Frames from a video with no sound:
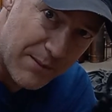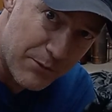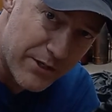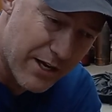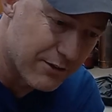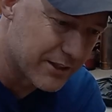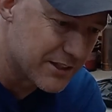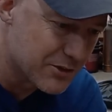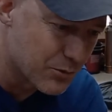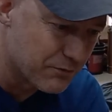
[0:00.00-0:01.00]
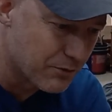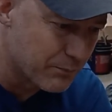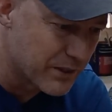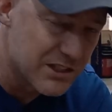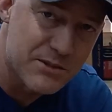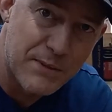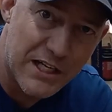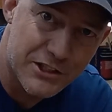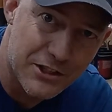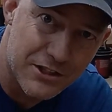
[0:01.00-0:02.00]
down like this one from being
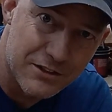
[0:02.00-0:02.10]
smashed in a